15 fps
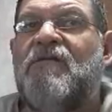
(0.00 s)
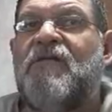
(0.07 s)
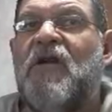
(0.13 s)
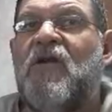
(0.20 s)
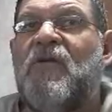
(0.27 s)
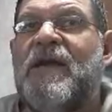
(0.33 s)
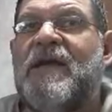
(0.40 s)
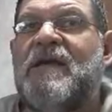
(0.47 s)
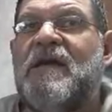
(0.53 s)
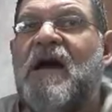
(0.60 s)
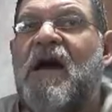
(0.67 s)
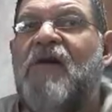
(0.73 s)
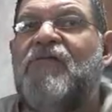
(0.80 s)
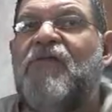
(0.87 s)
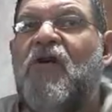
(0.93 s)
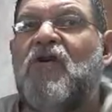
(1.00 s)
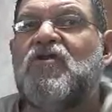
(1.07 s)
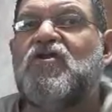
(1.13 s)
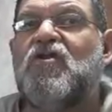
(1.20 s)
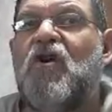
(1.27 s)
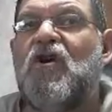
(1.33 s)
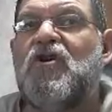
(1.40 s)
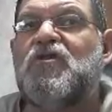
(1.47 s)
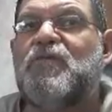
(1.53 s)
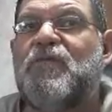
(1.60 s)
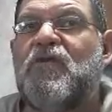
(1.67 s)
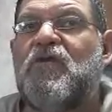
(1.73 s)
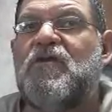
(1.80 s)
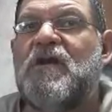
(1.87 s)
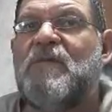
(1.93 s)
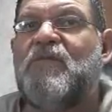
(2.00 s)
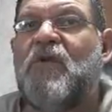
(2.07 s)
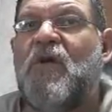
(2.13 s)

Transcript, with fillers: following a false gospel that